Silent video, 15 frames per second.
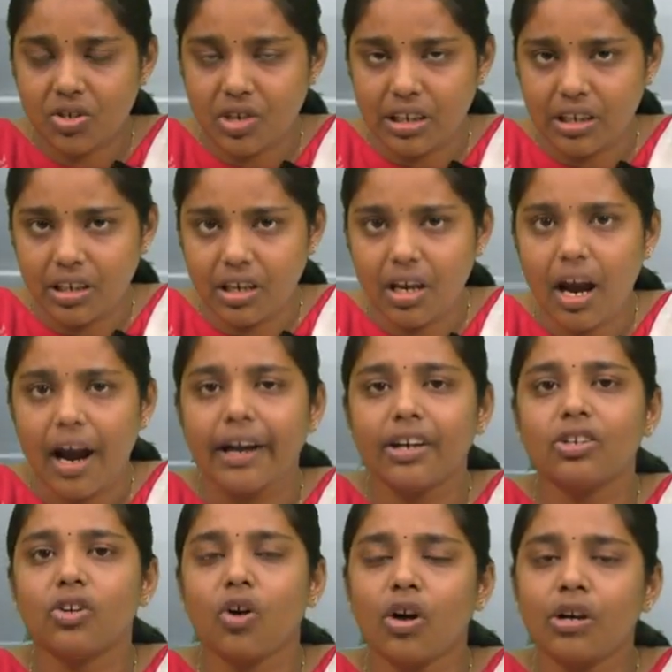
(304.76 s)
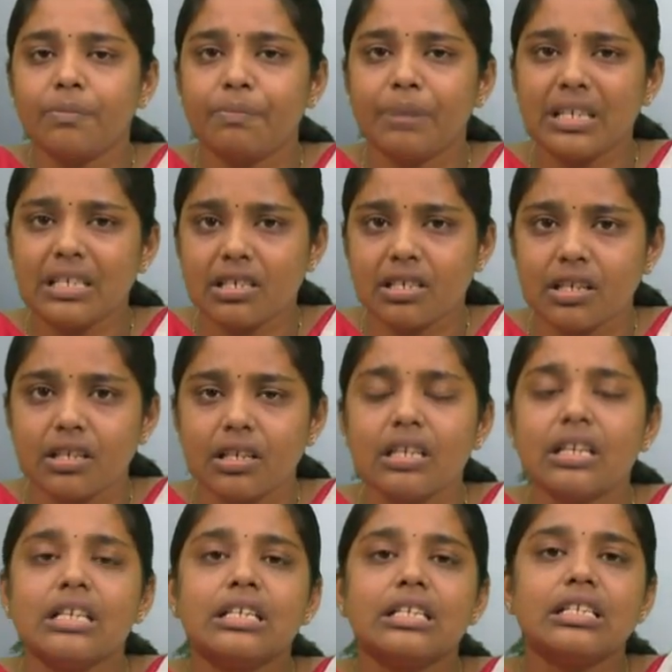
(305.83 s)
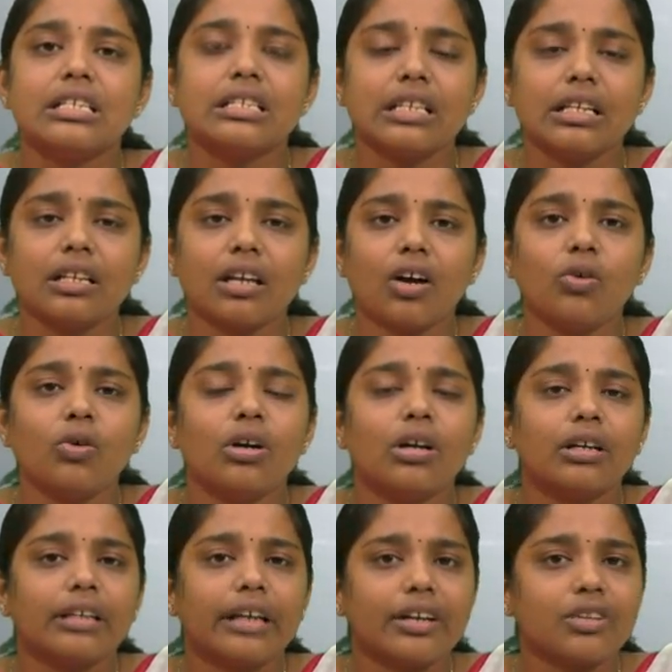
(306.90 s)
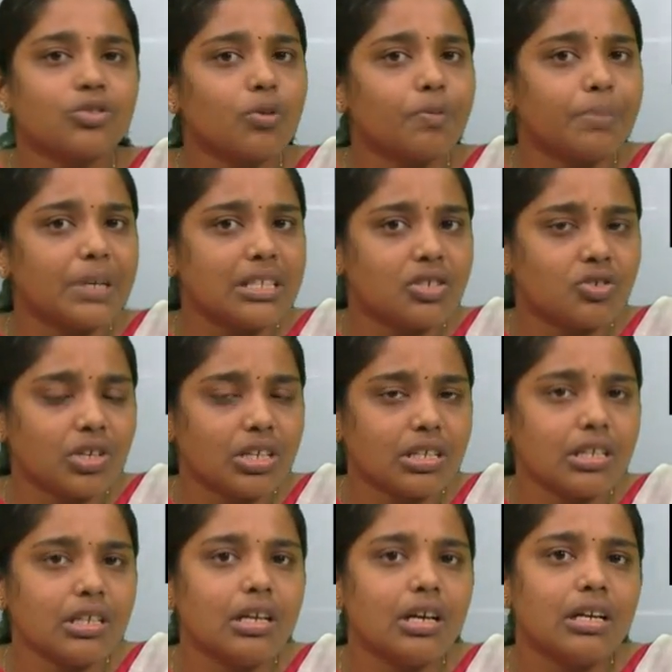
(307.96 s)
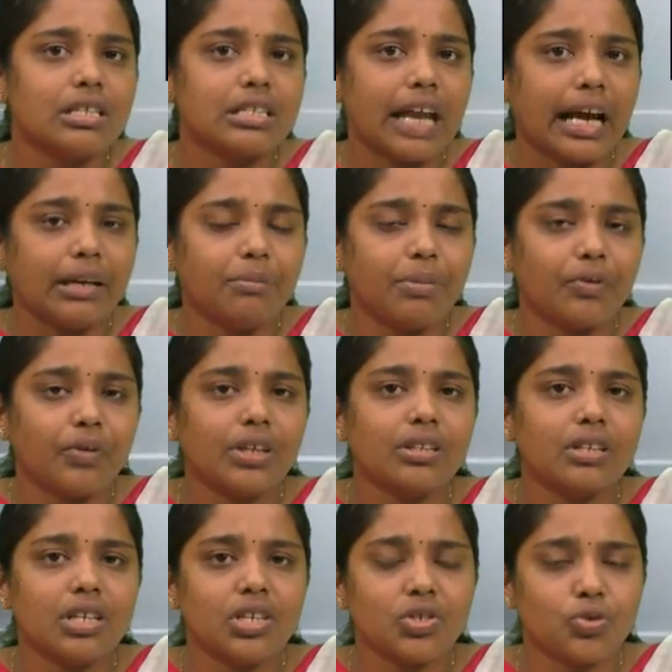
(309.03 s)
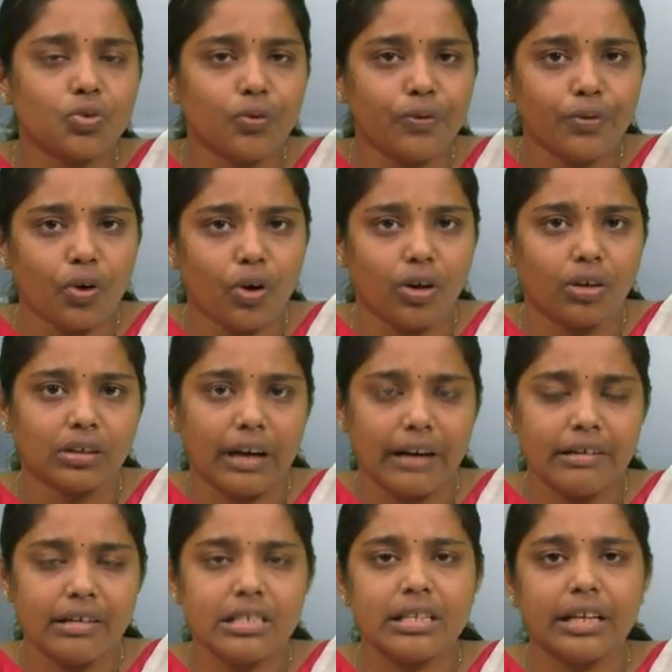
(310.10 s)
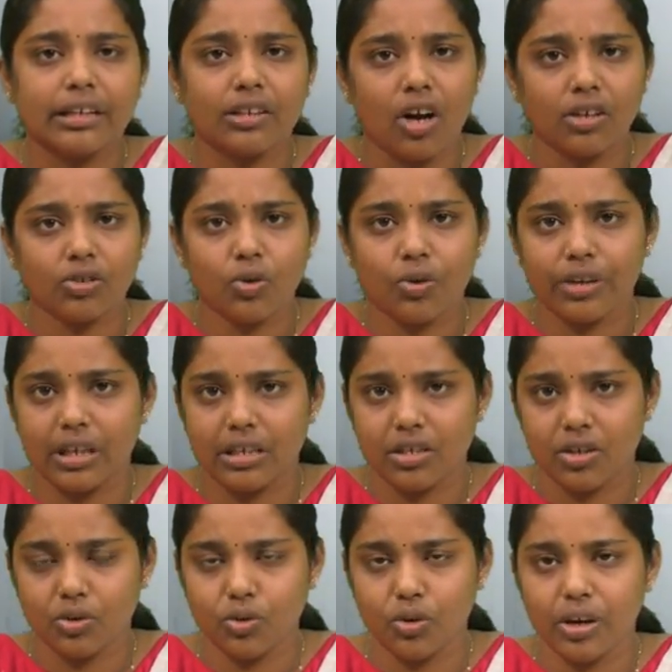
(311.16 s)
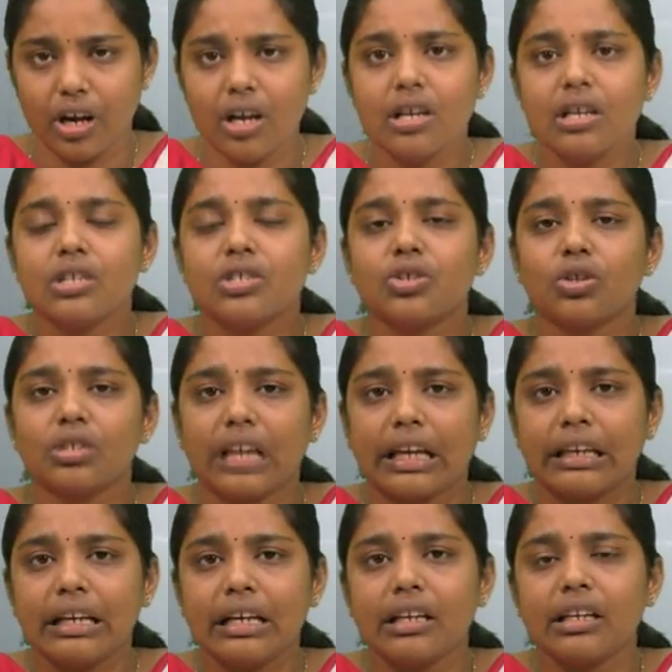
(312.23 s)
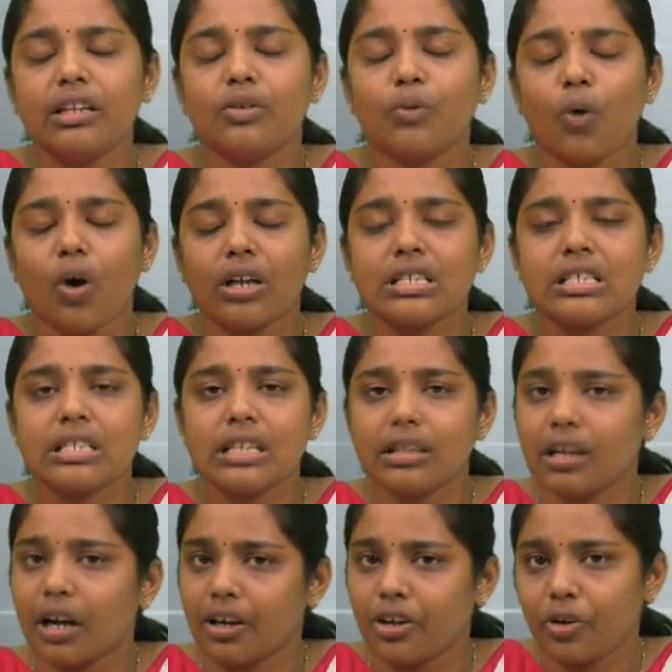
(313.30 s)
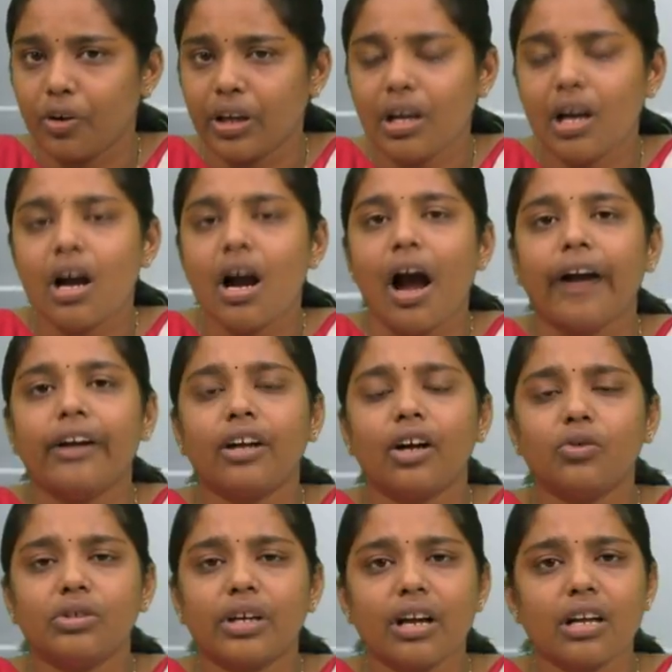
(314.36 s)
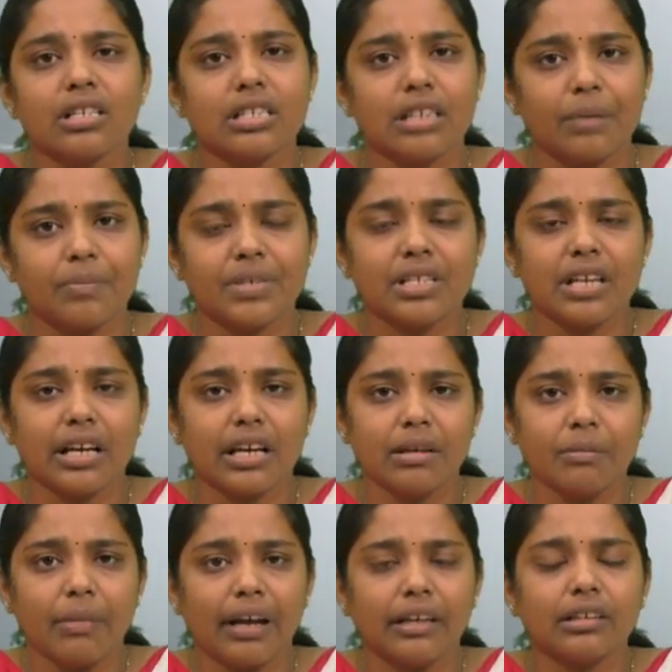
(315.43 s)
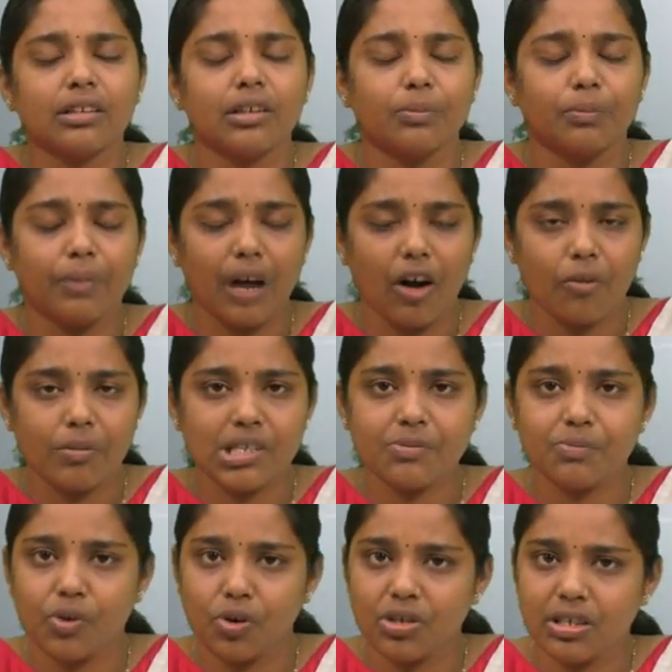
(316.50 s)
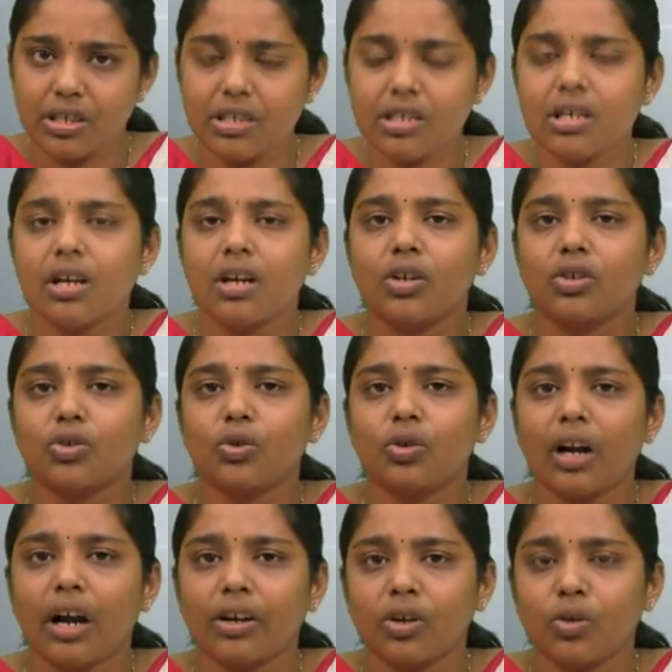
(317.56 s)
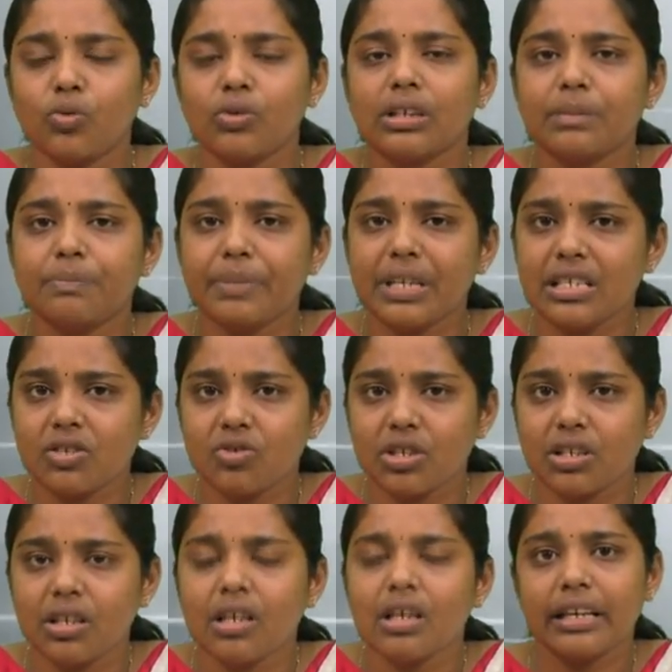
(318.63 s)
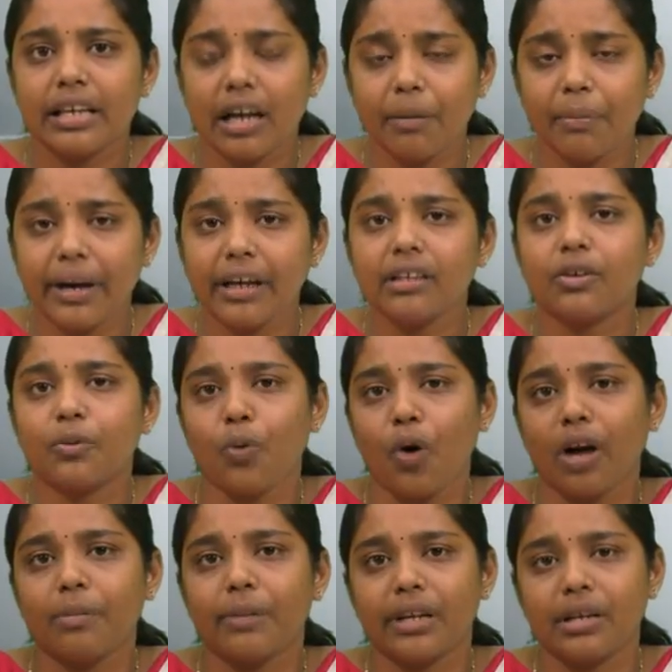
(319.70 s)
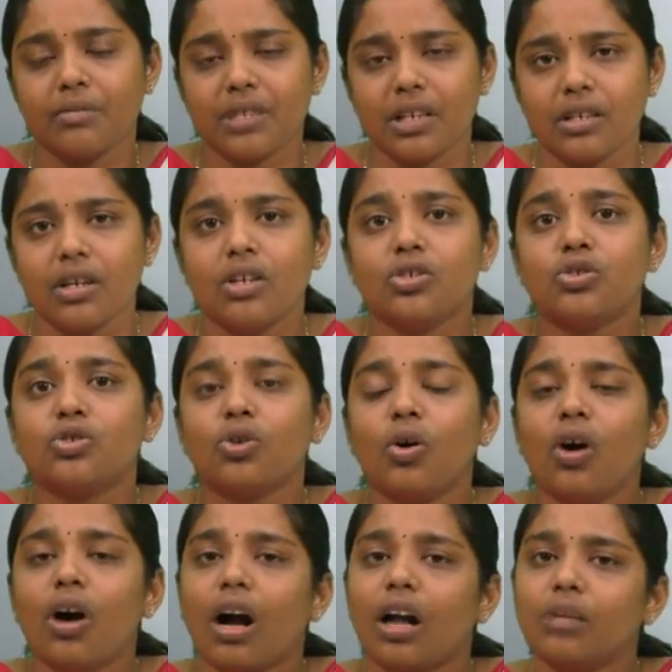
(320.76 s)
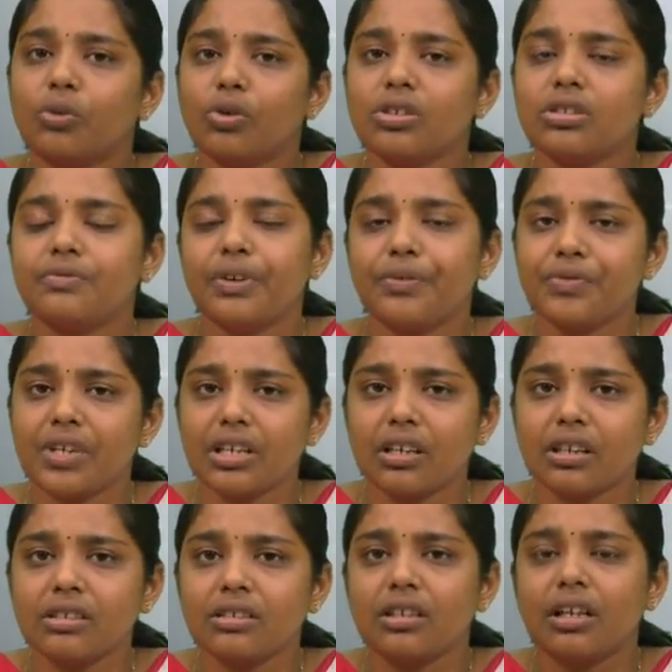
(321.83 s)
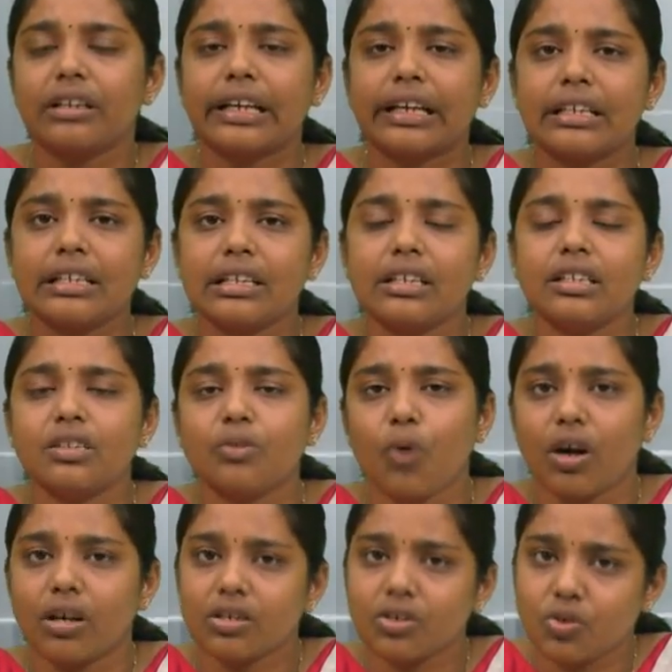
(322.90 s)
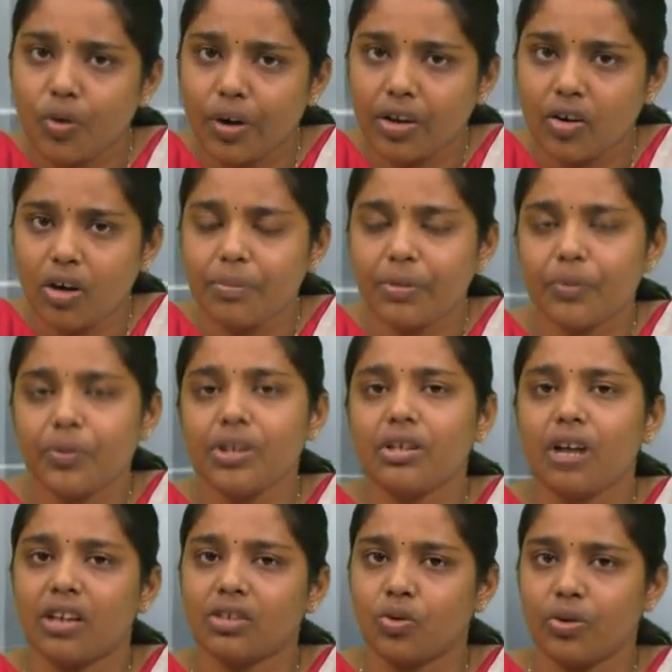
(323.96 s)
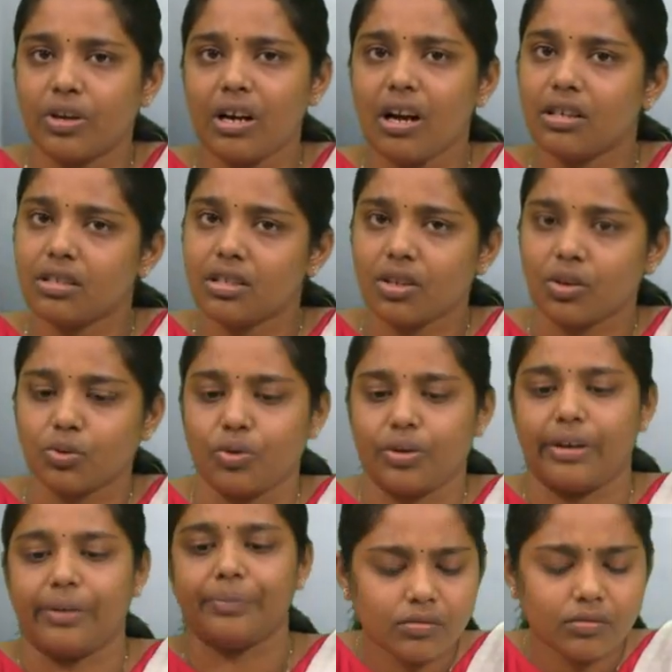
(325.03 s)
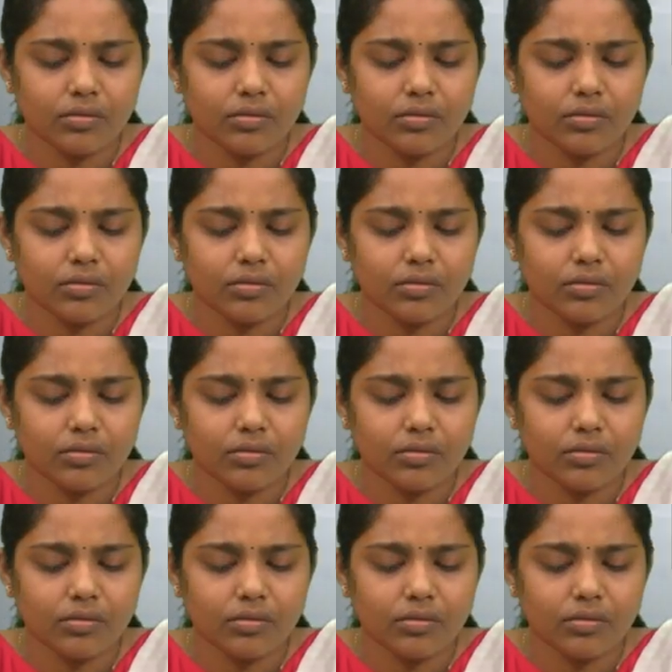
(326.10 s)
treaty and not peace treaty still now there is no peace treaty signed between these two countries like north korea and south korea so technically the war is still continuing and now there are steps taken by the governments both sides to conclude a peace treaty hereby the war becomes in. so almost 50 years technically the war is going on between north korea and the south korea